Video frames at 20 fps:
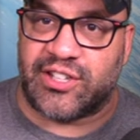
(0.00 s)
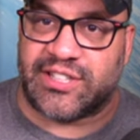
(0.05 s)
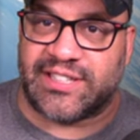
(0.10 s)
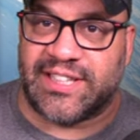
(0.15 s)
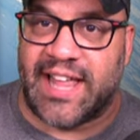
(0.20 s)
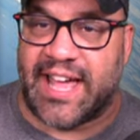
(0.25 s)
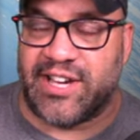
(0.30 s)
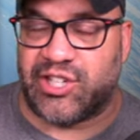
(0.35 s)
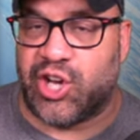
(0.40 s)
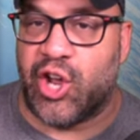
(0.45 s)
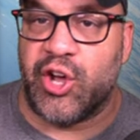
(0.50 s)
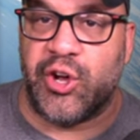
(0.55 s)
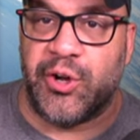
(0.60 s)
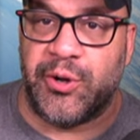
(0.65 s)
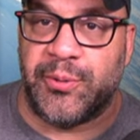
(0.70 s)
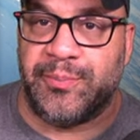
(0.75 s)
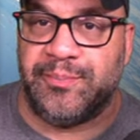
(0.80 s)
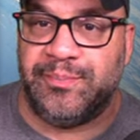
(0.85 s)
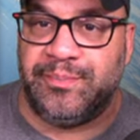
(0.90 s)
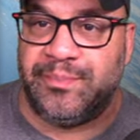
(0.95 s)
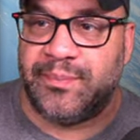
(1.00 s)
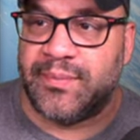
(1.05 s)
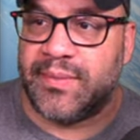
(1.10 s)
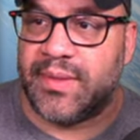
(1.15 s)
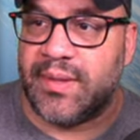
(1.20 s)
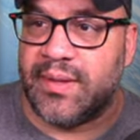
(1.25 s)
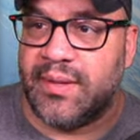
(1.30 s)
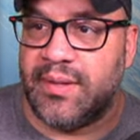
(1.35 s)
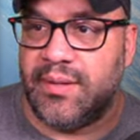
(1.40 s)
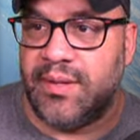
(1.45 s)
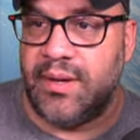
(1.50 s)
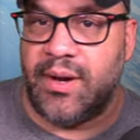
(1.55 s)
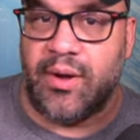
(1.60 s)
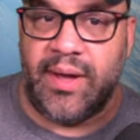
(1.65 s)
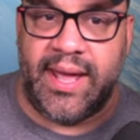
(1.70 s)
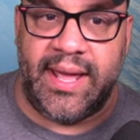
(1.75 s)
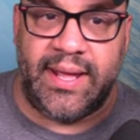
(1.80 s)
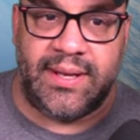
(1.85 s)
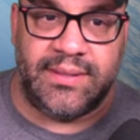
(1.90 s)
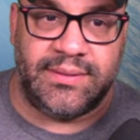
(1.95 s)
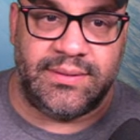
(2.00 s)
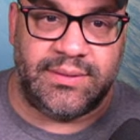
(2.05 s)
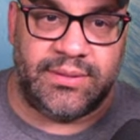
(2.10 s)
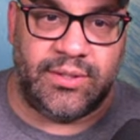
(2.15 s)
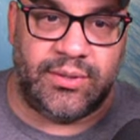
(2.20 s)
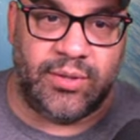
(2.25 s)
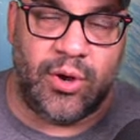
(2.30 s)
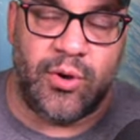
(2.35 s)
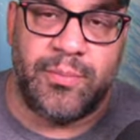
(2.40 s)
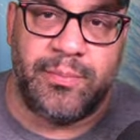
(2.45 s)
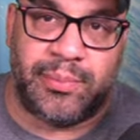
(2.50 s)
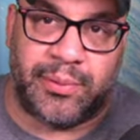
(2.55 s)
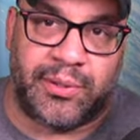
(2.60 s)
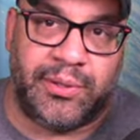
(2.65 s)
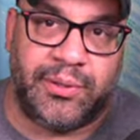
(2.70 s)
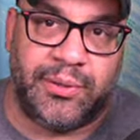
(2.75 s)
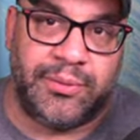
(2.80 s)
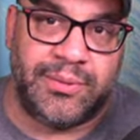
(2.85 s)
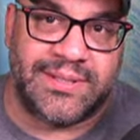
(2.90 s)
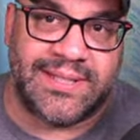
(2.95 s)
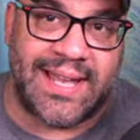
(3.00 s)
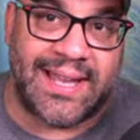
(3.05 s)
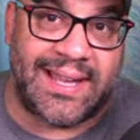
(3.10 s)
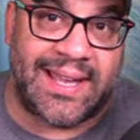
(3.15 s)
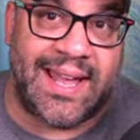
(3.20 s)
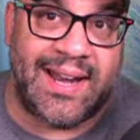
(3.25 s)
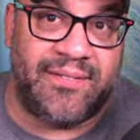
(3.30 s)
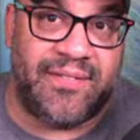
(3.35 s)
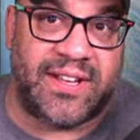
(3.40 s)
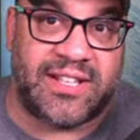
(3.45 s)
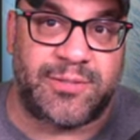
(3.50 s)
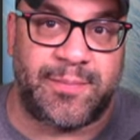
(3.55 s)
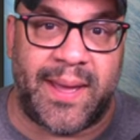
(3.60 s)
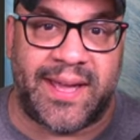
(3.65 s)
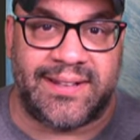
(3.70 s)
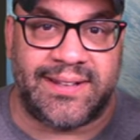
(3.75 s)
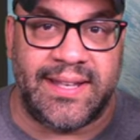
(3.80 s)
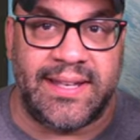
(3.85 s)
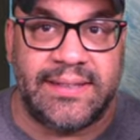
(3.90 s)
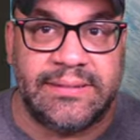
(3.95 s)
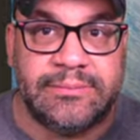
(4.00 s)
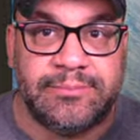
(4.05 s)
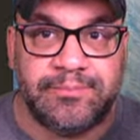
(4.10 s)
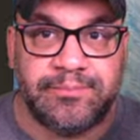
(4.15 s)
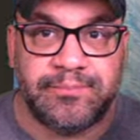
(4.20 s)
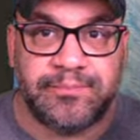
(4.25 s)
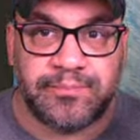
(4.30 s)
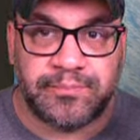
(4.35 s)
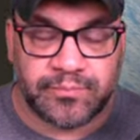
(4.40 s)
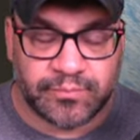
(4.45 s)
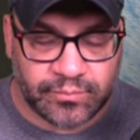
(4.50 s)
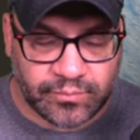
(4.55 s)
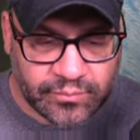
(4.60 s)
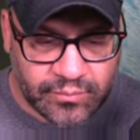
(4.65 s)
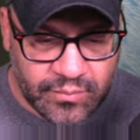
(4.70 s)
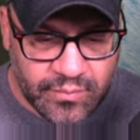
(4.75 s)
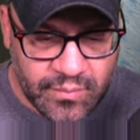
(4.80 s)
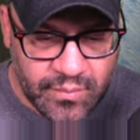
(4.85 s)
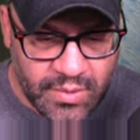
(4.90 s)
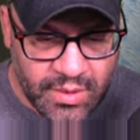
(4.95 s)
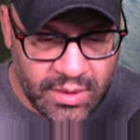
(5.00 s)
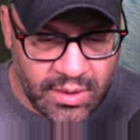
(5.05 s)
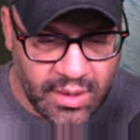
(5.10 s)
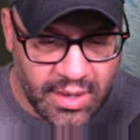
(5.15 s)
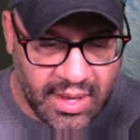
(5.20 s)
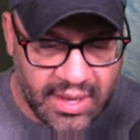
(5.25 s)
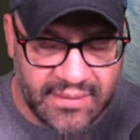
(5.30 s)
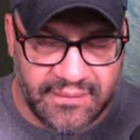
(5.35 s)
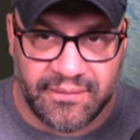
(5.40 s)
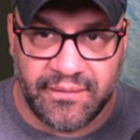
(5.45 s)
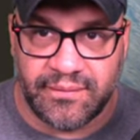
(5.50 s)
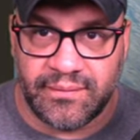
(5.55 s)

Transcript: slash home you know, and Homebrew was like kind of expecting of